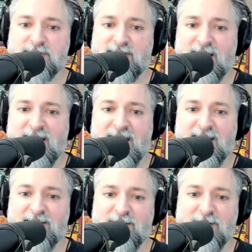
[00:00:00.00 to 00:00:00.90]
I
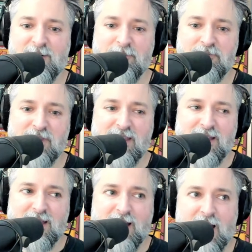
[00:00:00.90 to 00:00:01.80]
had,
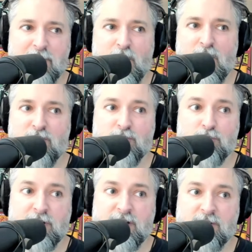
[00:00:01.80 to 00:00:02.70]
I bought
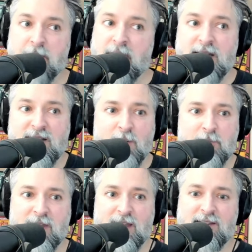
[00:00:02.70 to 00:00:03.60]
real mini
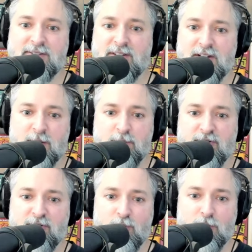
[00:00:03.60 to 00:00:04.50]
cupcakes the night
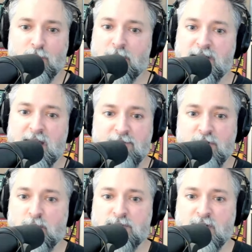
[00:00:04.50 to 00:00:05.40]
before. We gave
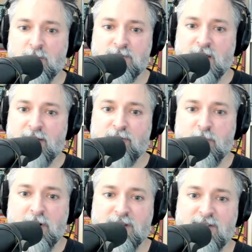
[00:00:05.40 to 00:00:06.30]
those out to
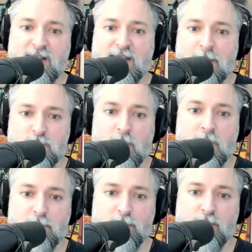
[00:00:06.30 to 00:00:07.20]
everybody that came to our
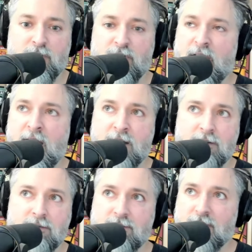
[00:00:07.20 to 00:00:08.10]
booth. That
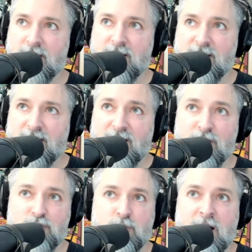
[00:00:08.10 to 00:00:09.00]

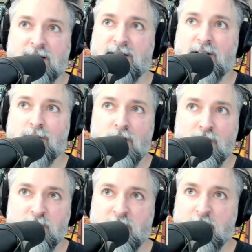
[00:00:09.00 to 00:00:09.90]
attracted a lot
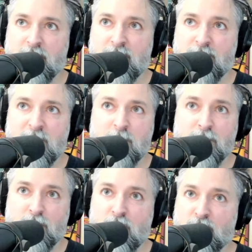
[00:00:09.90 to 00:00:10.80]
of people.
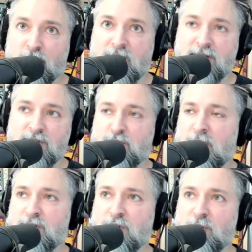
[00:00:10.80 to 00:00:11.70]
People are hungry at these
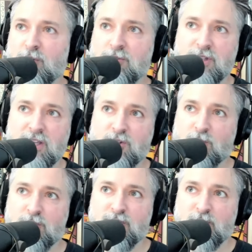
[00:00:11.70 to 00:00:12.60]
trade shows, and they
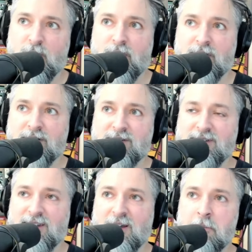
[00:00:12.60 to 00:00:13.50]
don't just want
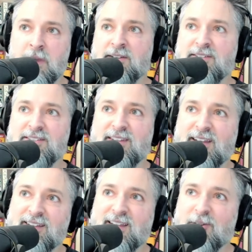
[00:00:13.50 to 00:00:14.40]
a mint.
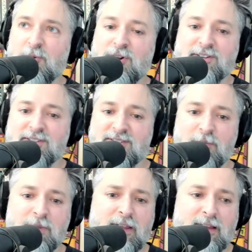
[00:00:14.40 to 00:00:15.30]
They want
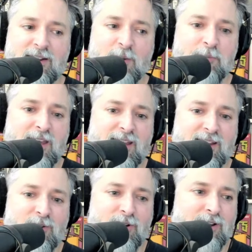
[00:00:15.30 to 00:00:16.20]
something like a cupcake
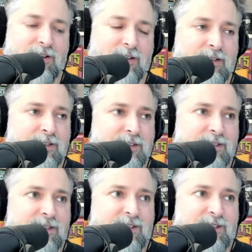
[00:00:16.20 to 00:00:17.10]
or a
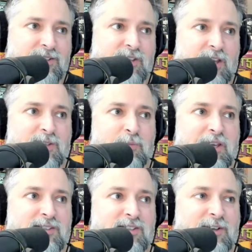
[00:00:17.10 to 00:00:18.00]
slice of
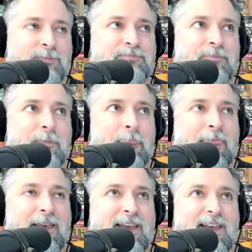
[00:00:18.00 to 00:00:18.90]
pizza.
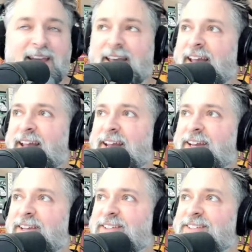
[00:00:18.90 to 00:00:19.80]

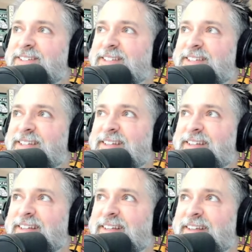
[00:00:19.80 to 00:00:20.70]
And
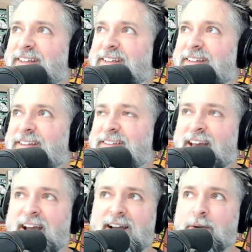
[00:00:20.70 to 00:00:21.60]

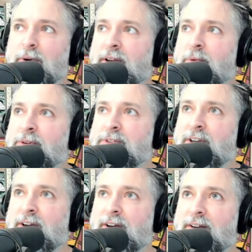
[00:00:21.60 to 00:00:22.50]
yeah, it was,
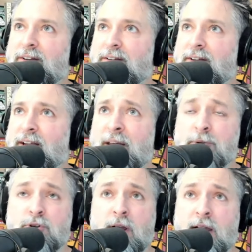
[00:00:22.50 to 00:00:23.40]
and that
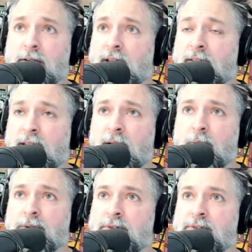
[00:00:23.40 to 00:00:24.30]
was great. That
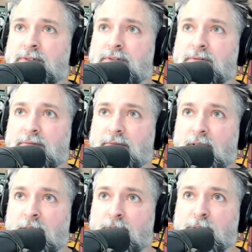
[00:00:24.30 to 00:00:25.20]
was
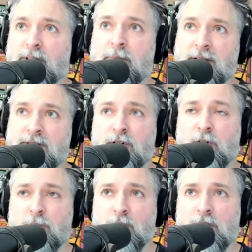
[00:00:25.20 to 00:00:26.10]
a really big
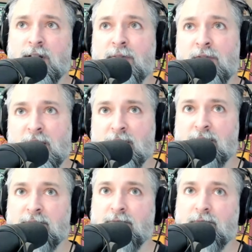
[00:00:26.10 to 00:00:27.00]
turning point. And
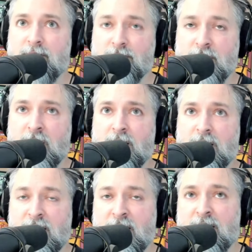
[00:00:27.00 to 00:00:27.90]
then, yeah,
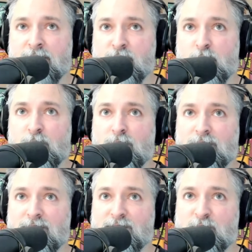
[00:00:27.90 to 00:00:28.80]
I had a few more
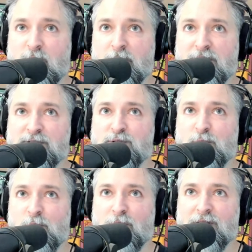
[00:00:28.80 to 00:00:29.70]
trouble. The
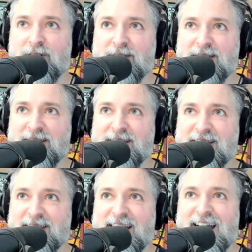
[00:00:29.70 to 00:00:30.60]
store,
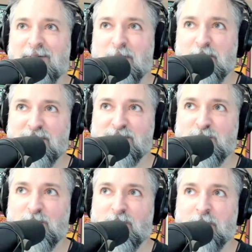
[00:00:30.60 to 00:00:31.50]
I remember the
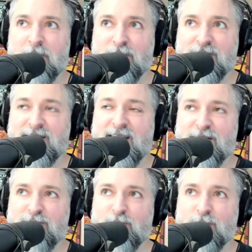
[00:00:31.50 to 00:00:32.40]
store in Berkeley,
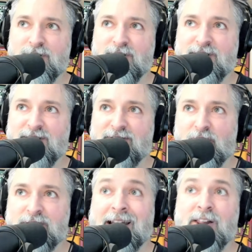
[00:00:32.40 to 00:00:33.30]
California
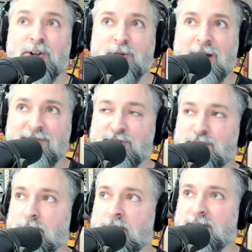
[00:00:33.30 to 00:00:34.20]
on Telegraph
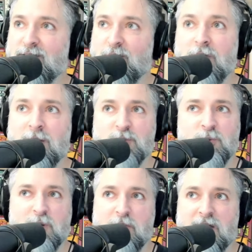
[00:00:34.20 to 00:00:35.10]
Street. No names will
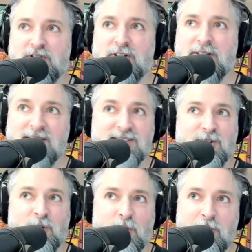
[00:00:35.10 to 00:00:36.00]
be mentioned. They
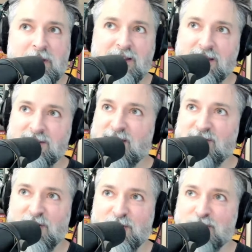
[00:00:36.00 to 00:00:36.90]
still owe me like
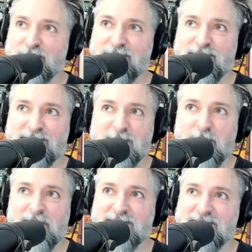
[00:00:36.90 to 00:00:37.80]
$750.